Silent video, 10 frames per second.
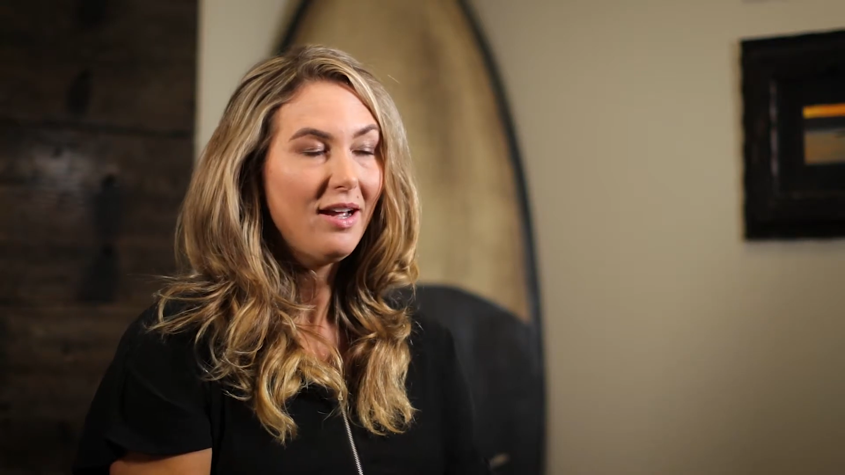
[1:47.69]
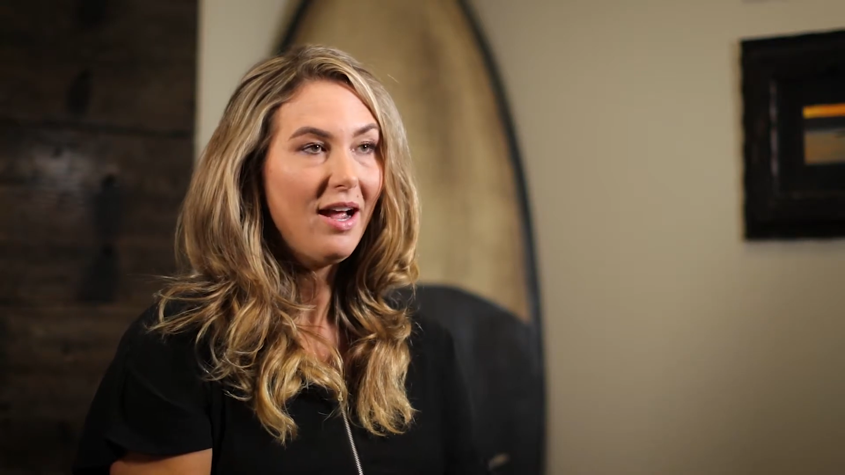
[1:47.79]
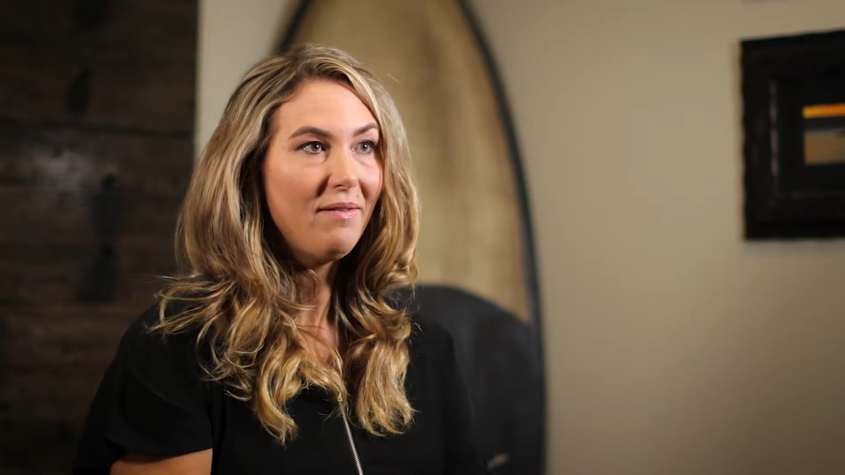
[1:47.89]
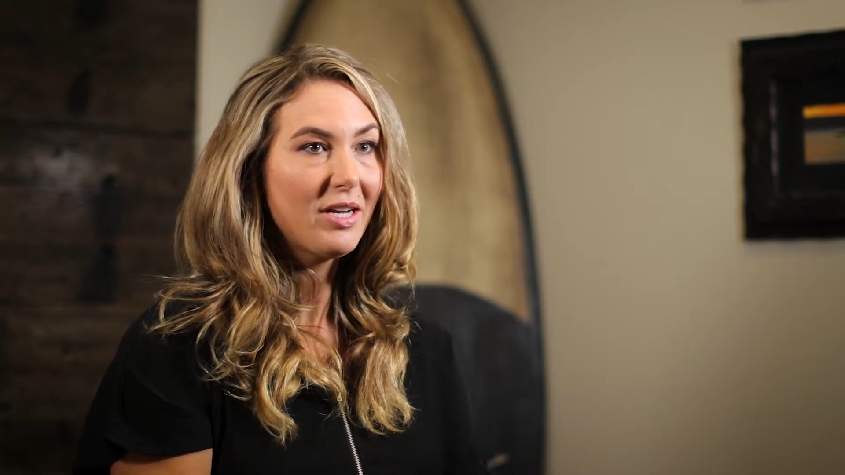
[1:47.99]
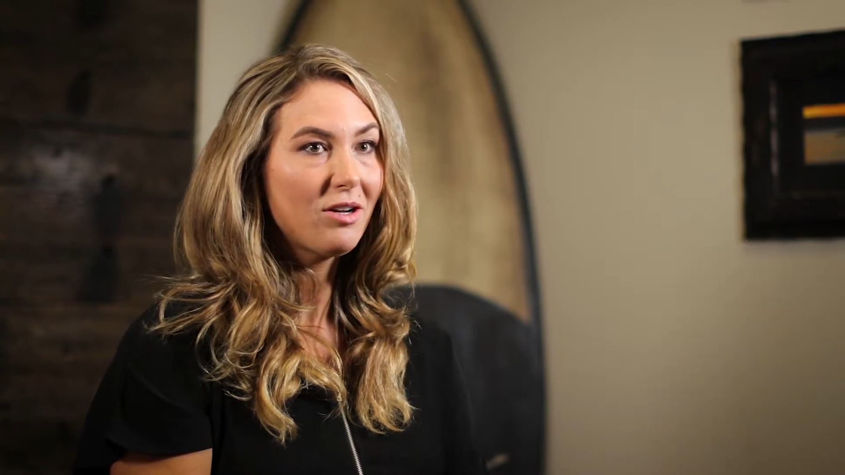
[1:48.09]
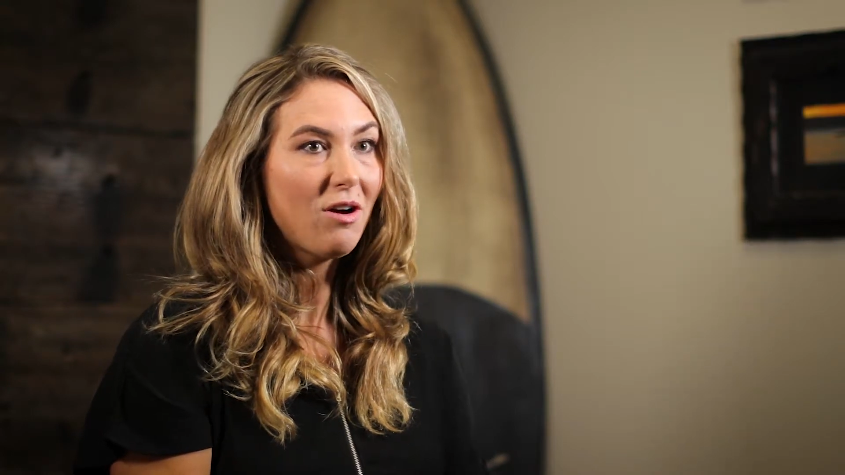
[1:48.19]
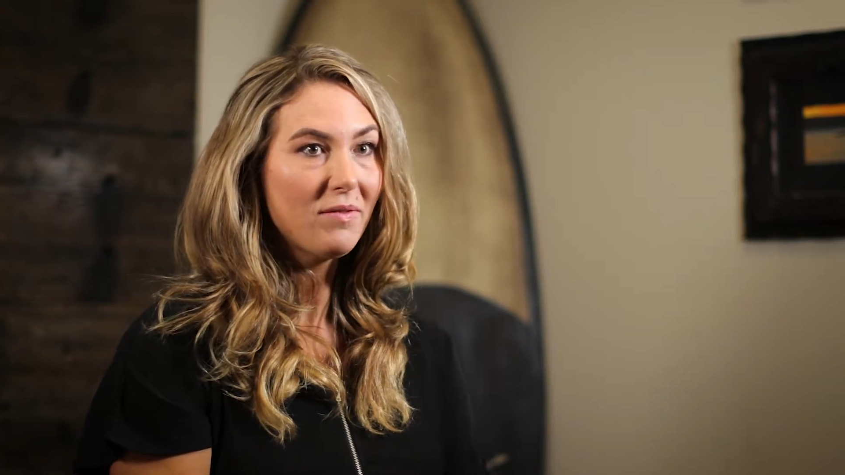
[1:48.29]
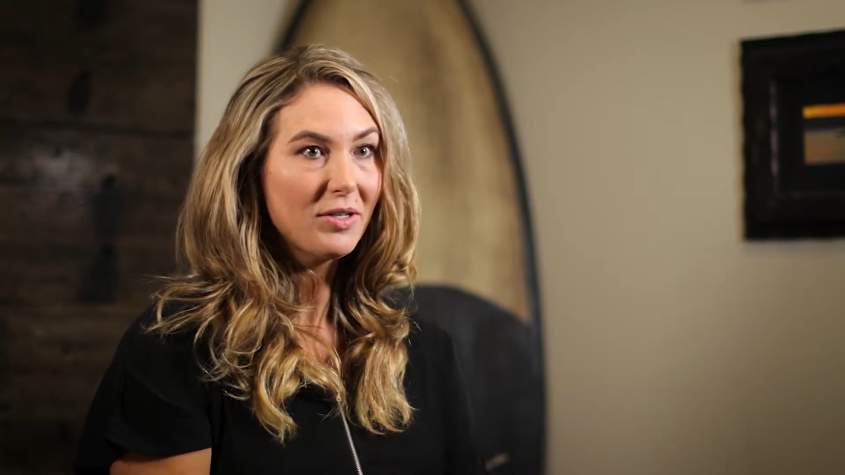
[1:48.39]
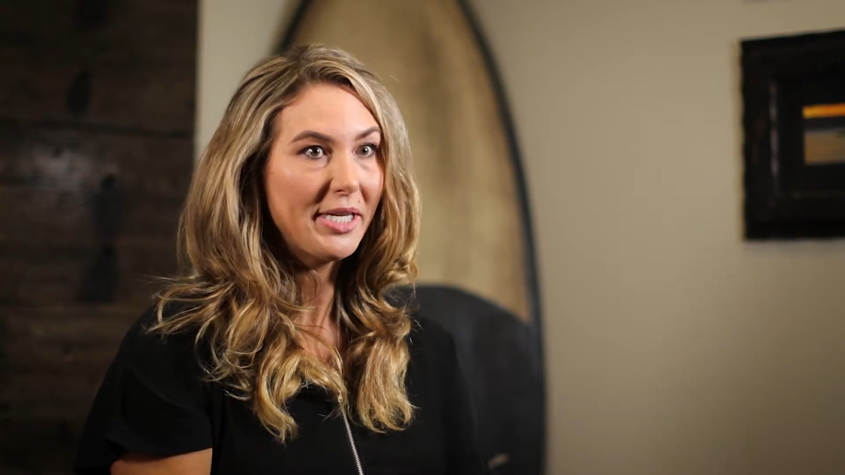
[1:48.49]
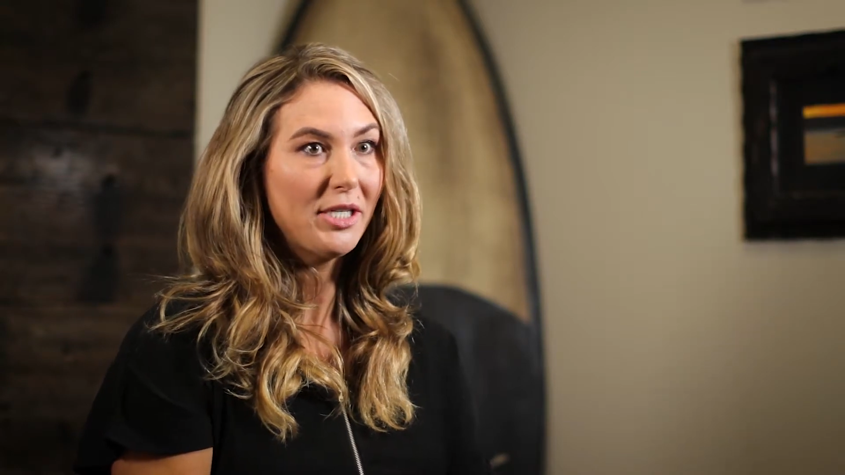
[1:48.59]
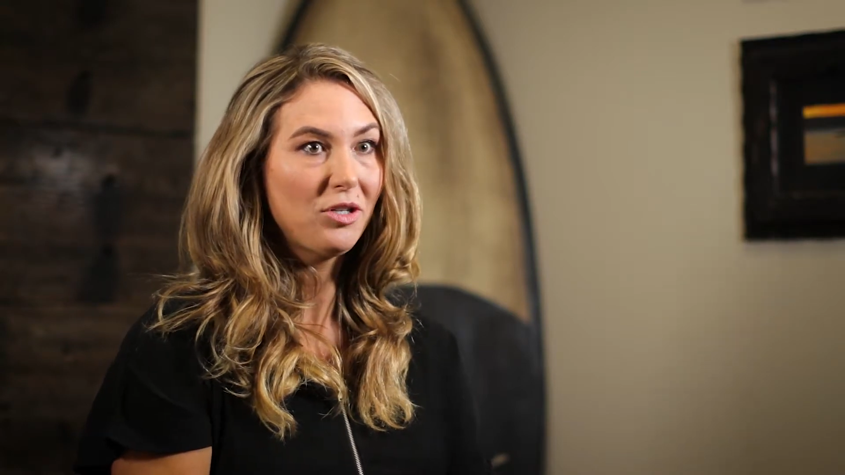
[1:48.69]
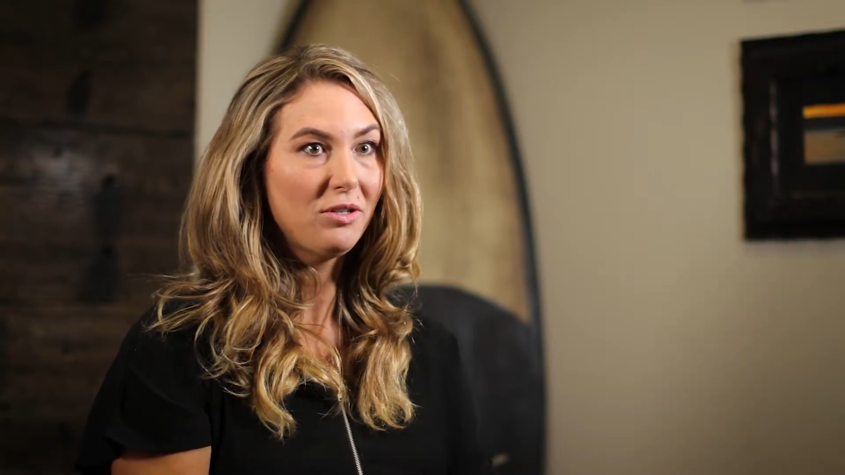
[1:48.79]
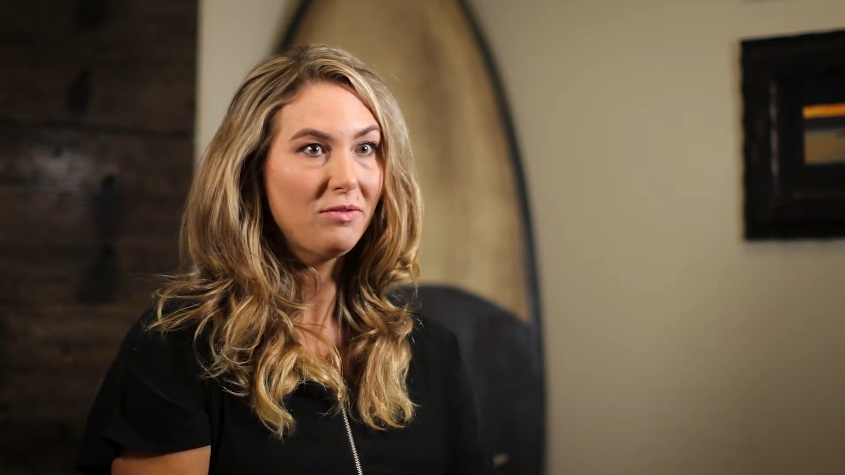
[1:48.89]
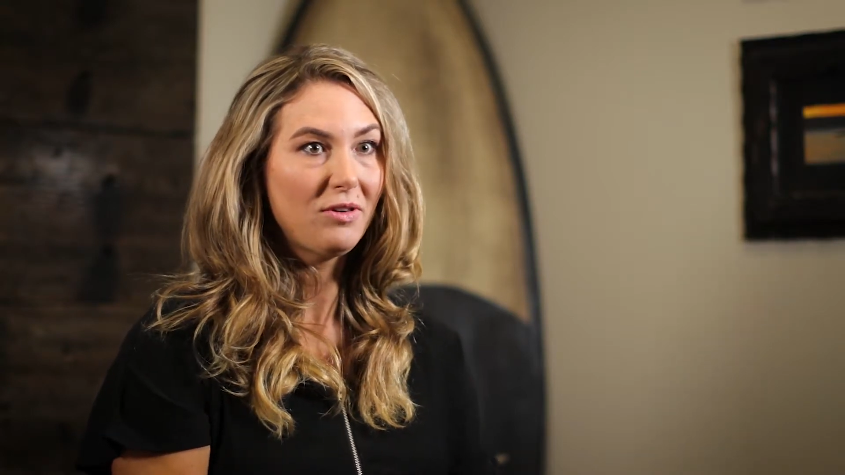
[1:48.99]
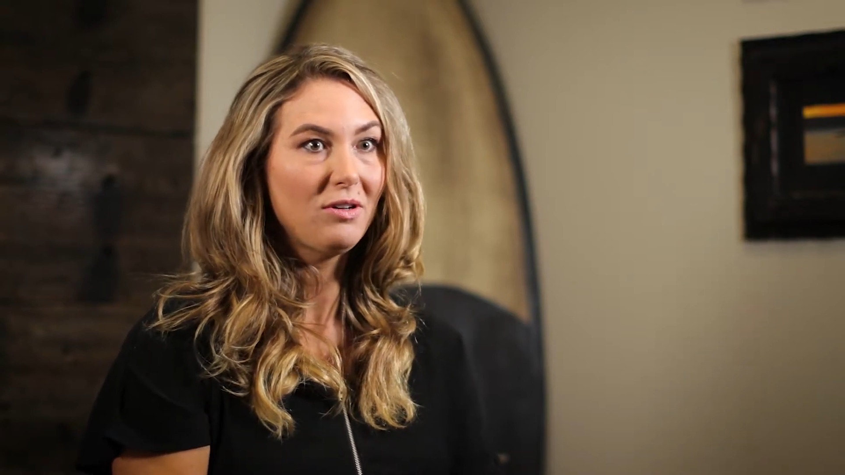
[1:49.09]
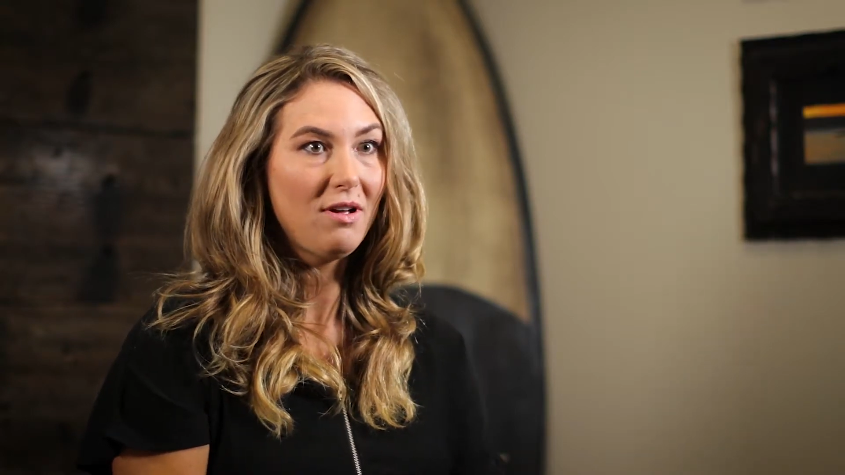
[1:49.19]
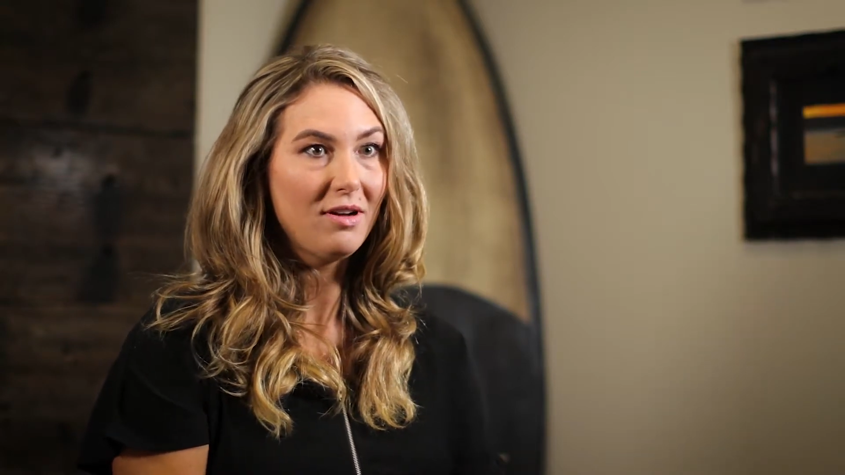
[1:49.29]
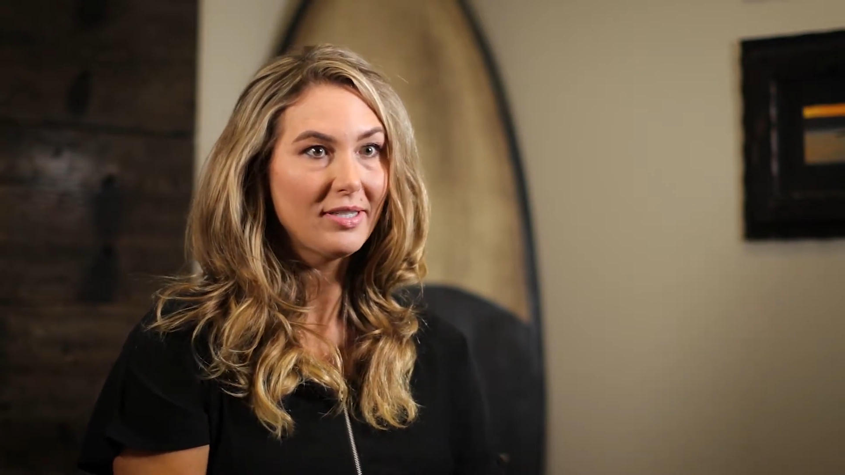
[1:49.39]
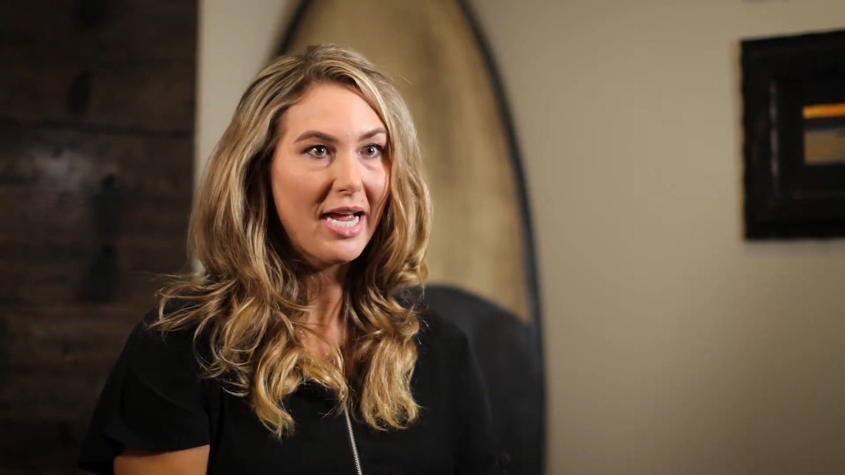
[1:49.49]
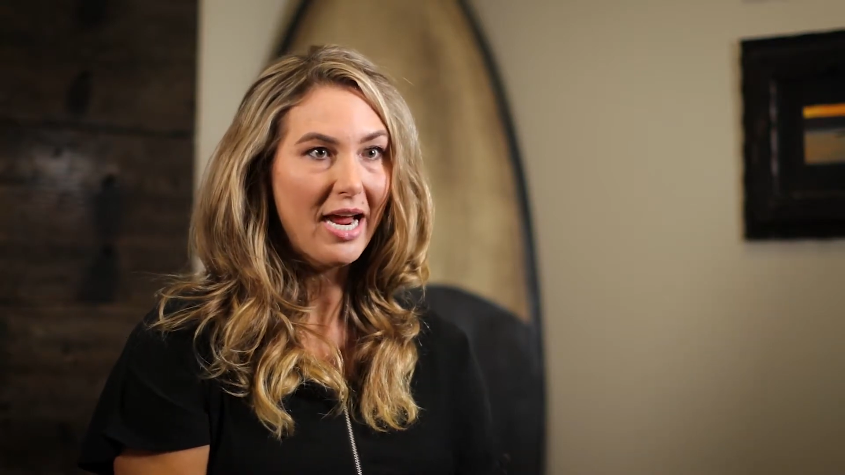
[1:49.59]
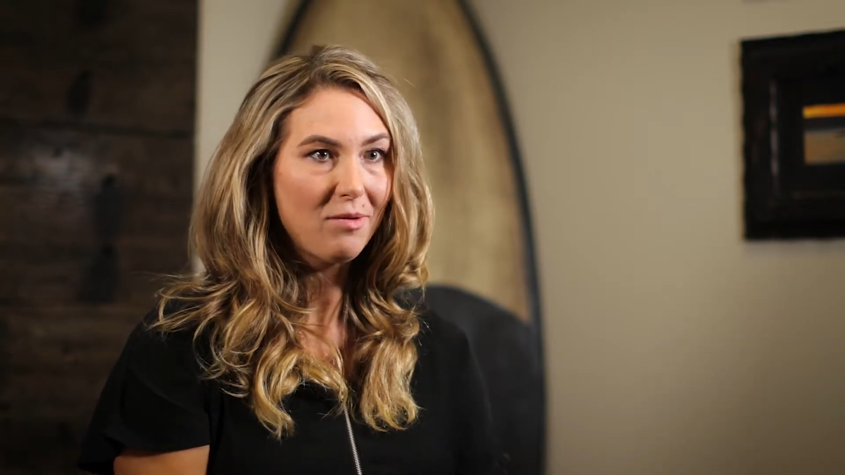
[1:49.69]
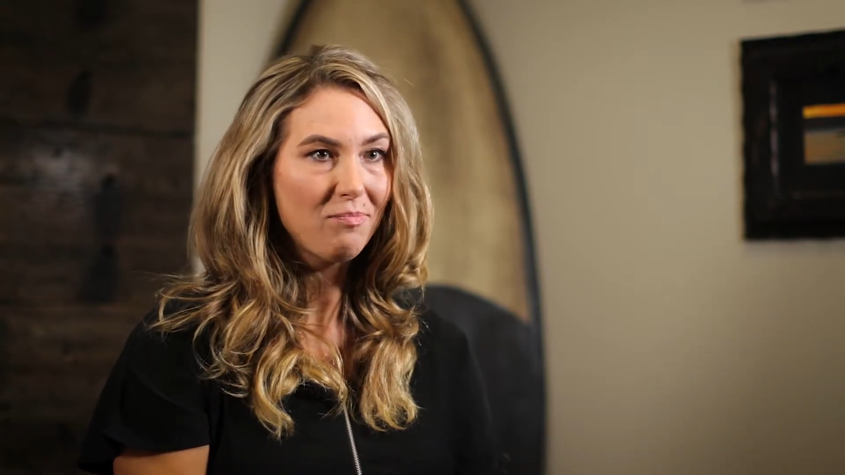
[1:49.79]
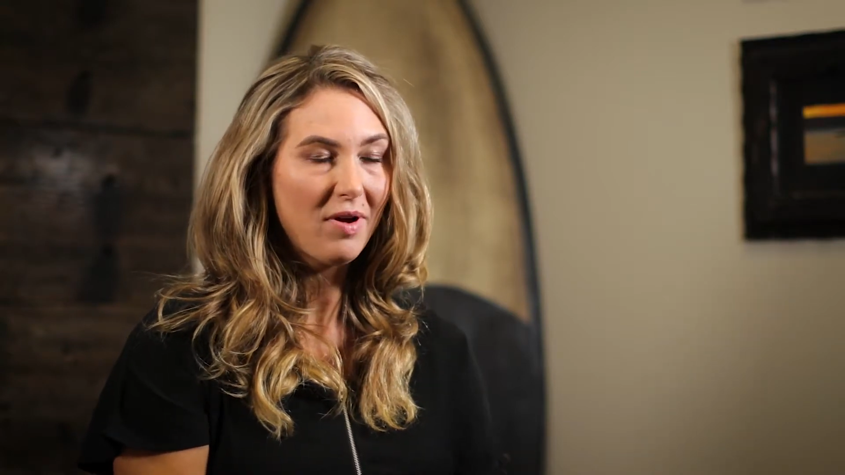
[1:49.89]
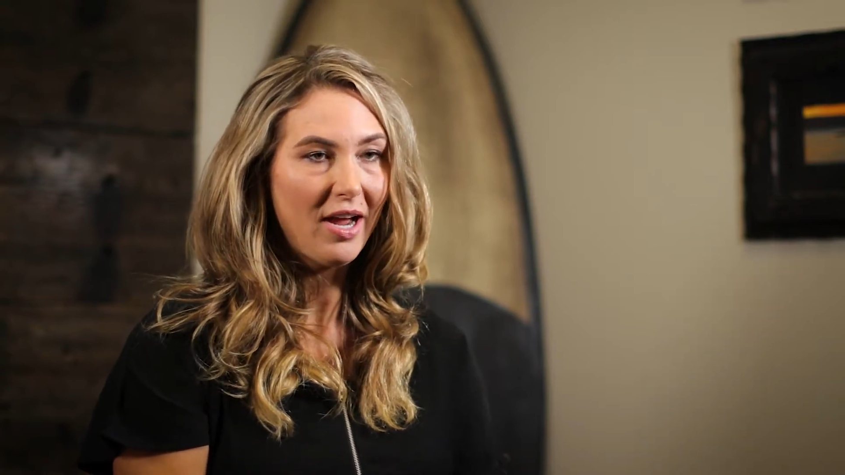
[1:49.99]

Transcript: having a conversation for a long time,